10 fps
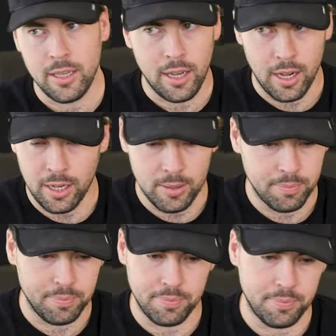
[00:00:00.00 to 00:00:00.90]

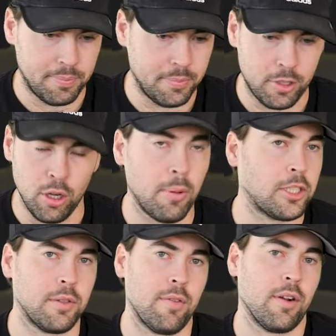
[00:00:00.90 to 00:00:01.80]
do a
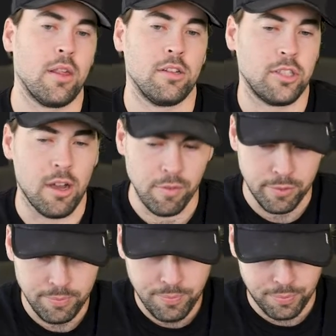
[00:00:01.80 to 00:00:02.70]
bunch of different other stuff
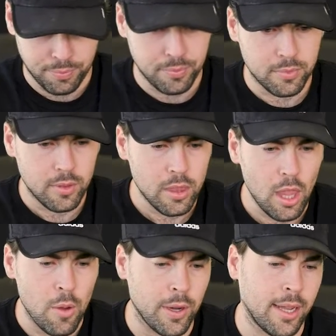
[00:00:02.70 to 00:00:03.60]

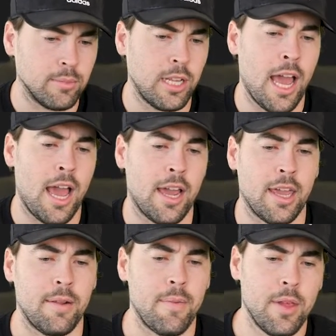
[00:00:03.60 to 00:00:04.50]
when it comes to
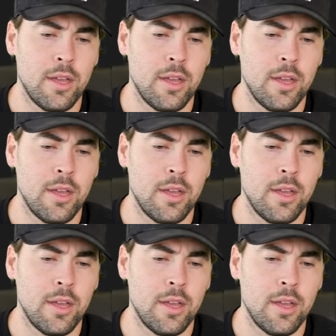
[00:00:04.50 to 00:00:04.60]
hacking.